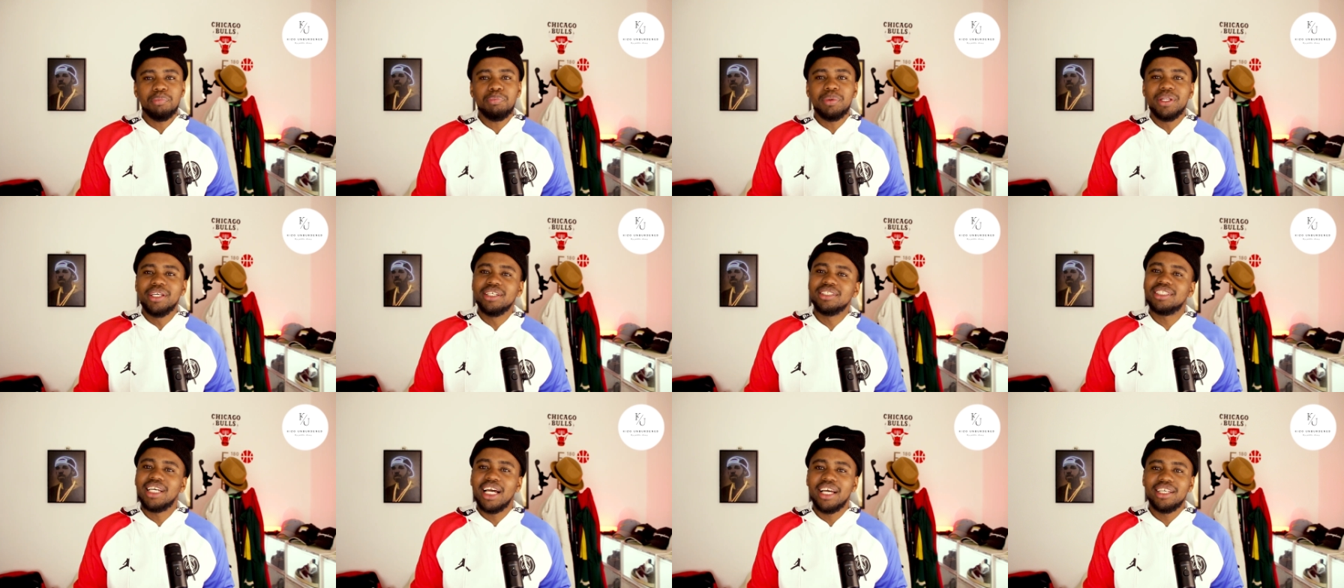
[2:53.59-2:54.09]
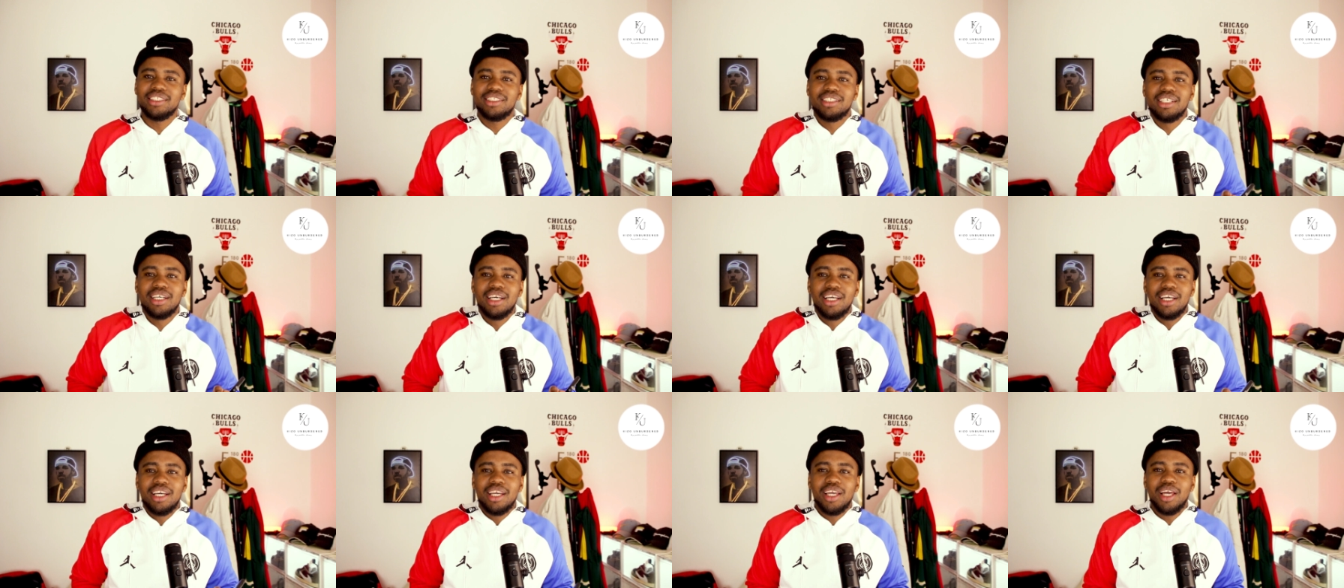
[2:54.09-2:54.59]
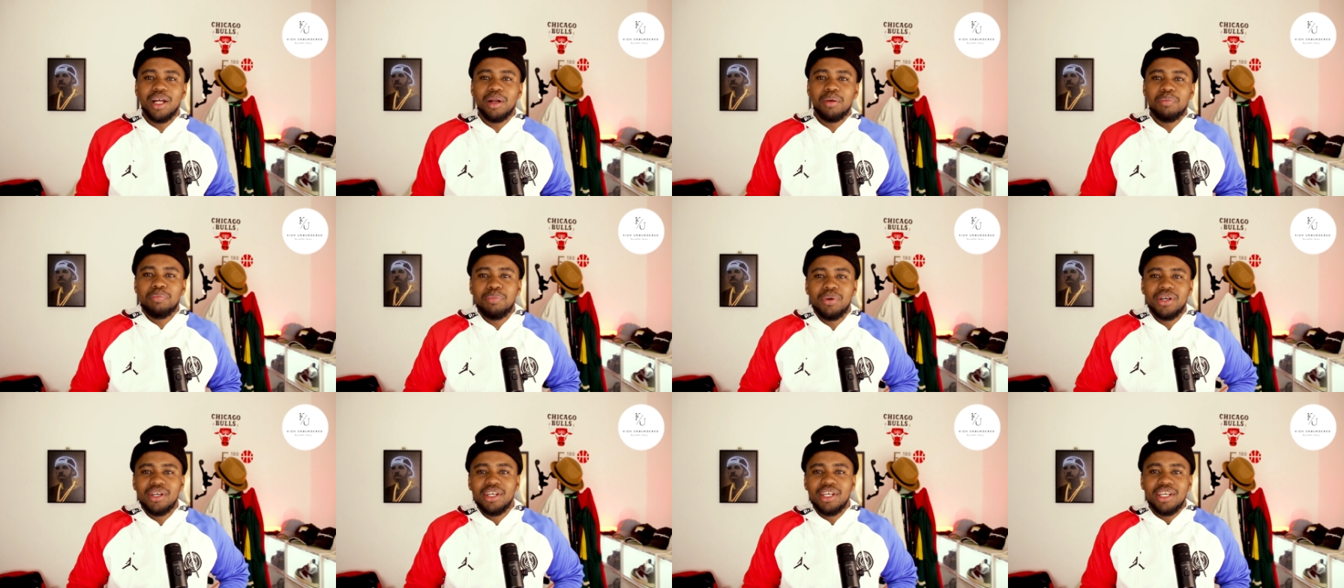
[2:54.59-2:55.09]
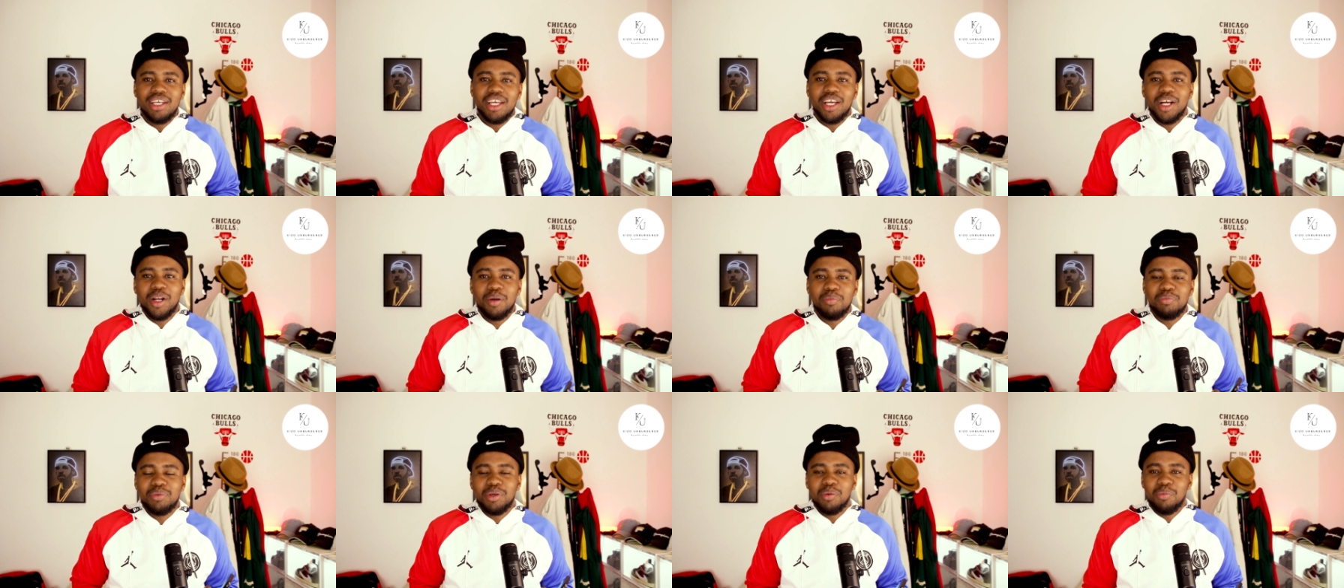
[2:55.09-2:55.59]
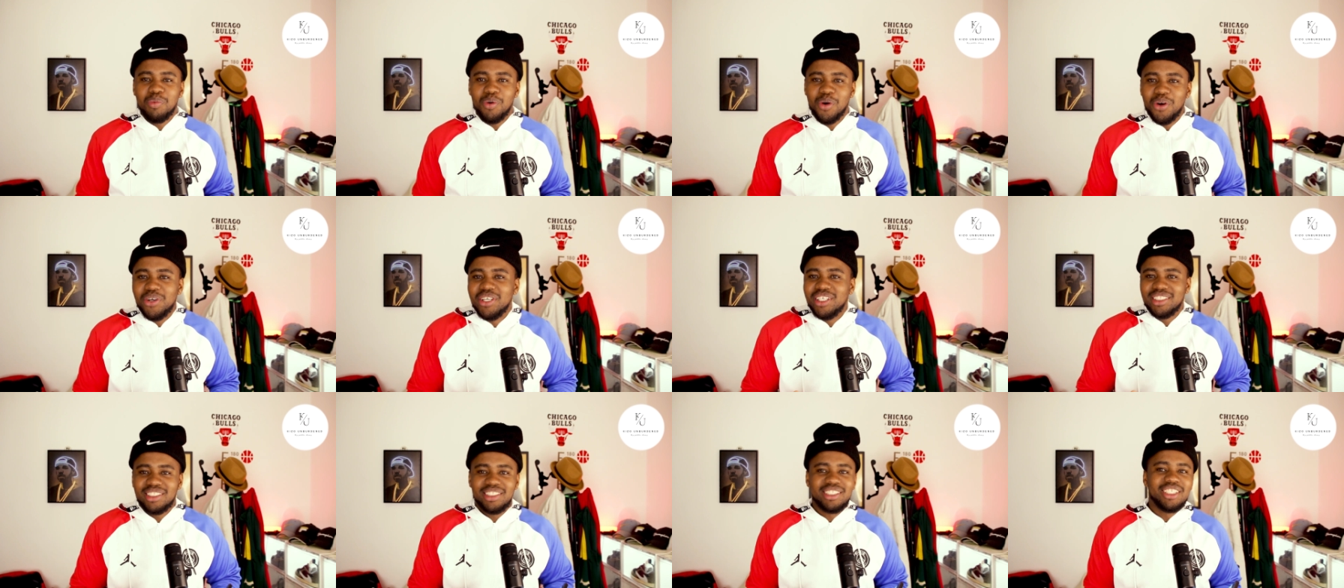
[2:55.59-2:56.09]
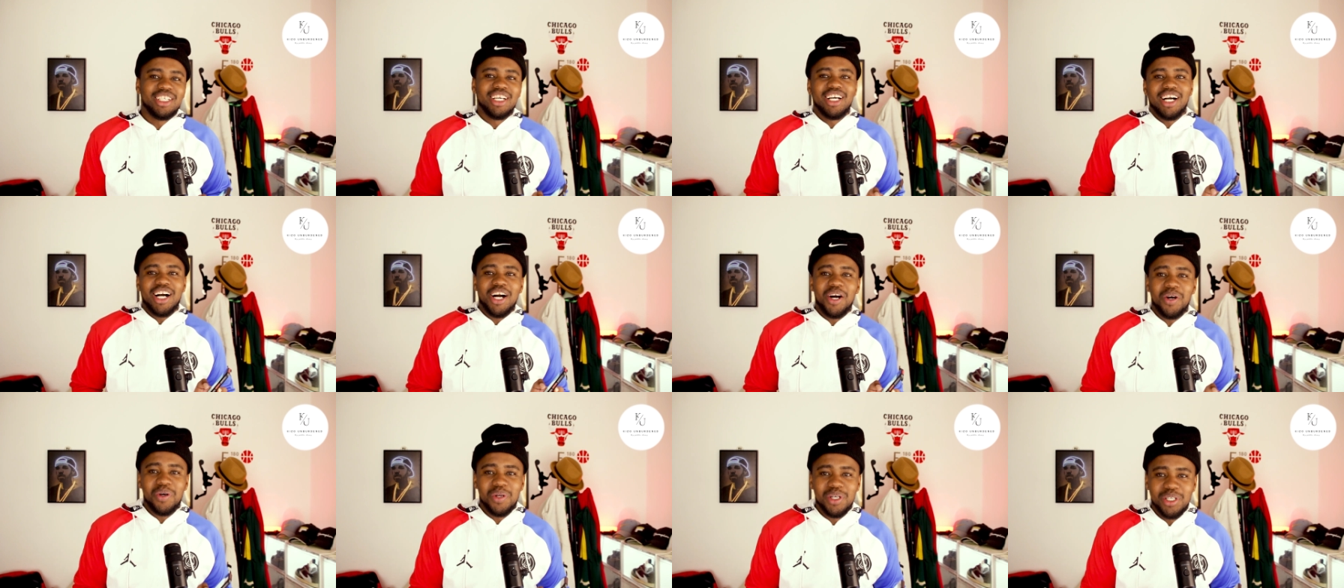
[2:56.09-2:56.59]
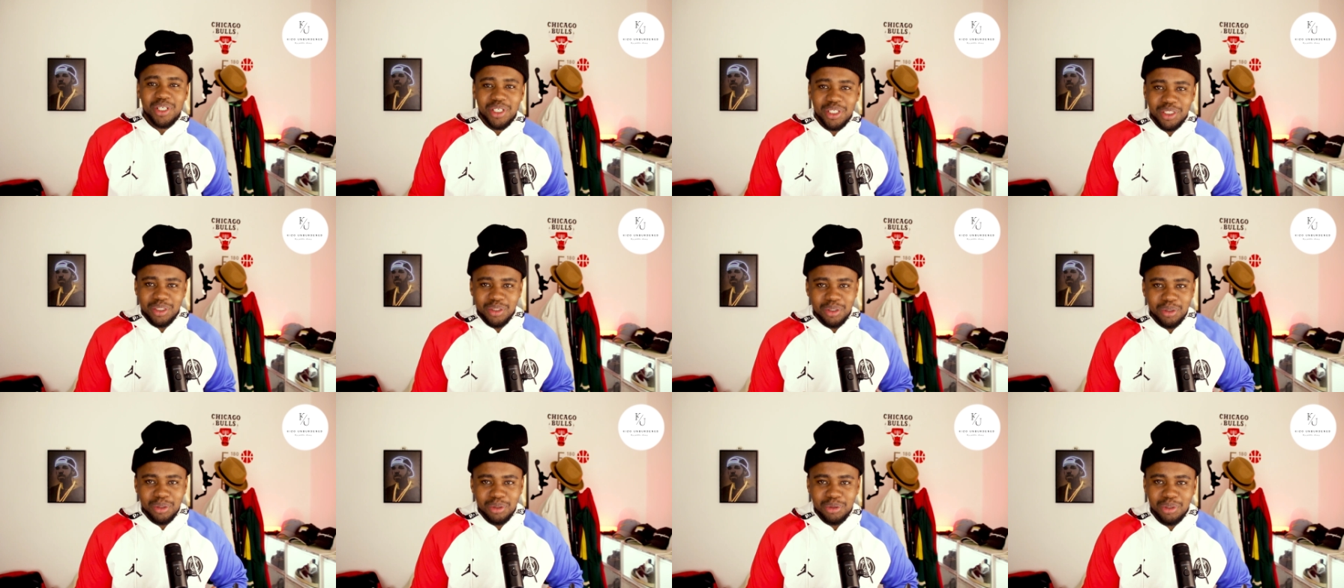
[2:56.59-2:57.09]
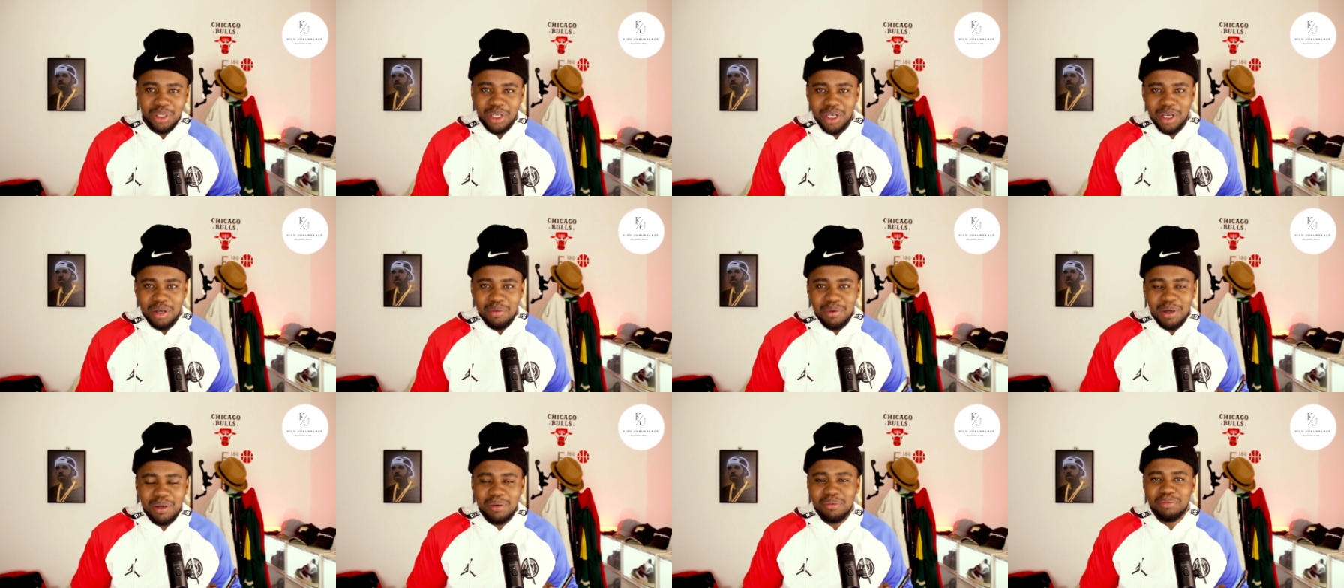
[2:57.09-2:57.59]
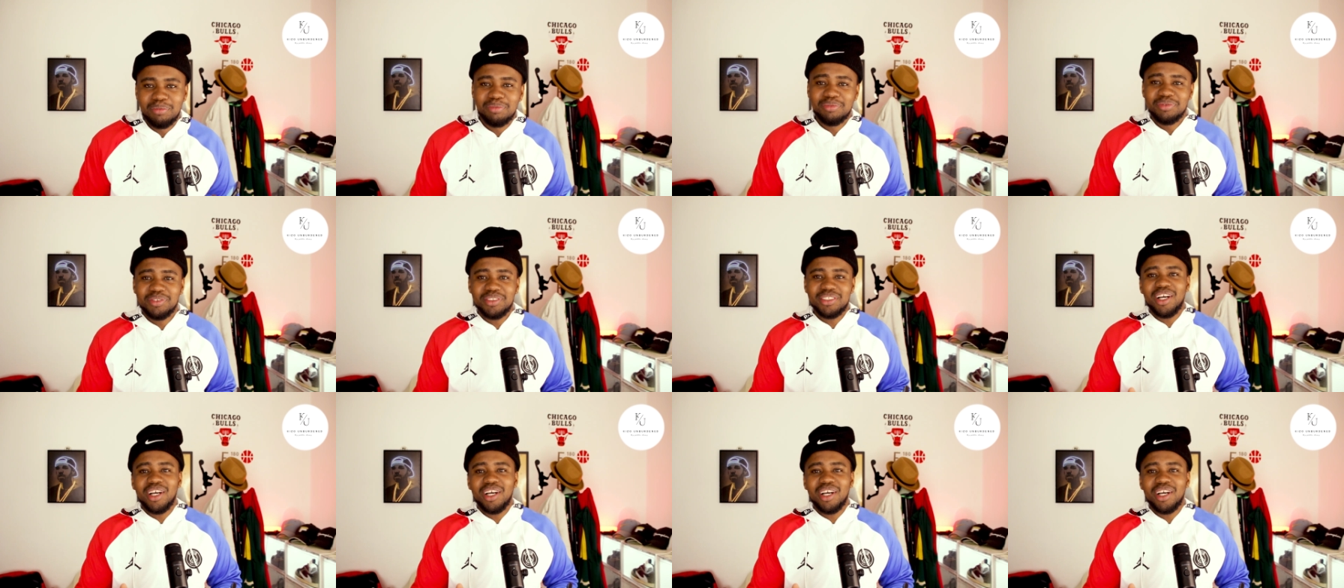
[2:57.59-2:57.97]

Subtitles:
Please, guys, help the boys. Aule to Chwalabam.